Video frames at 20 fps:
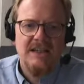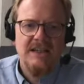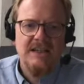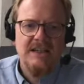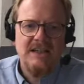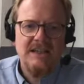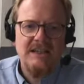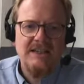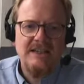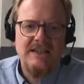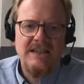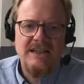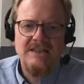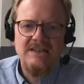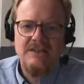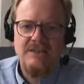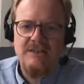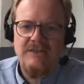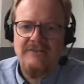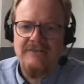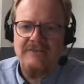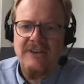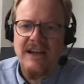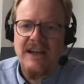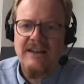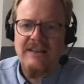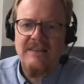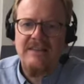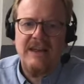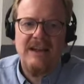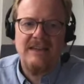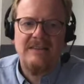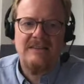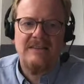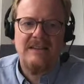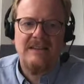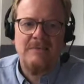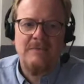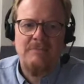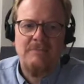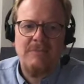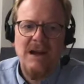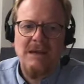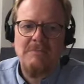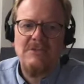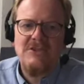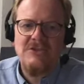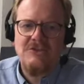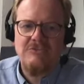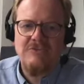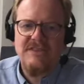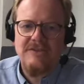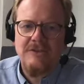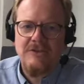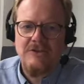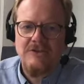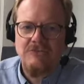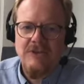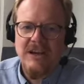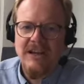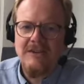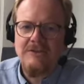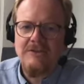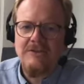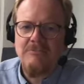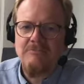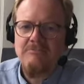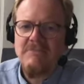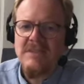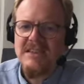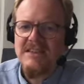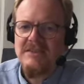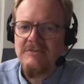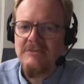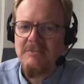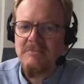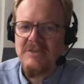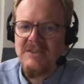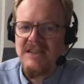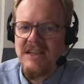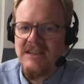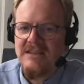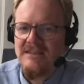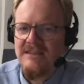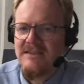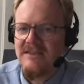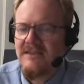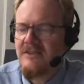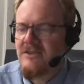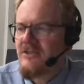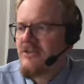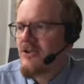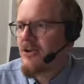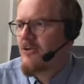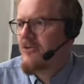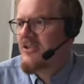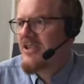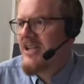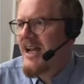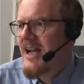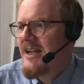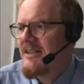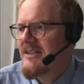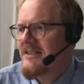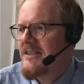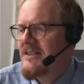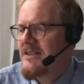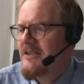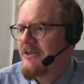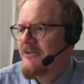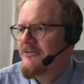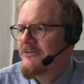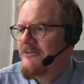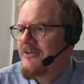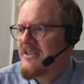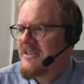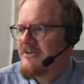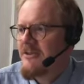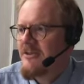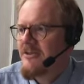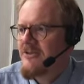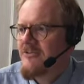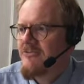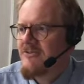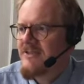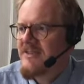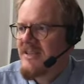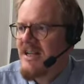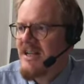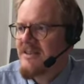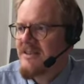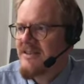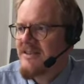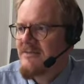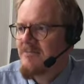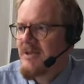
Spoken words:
it can lead to the fact that the published research record misrepresents the totality of research results,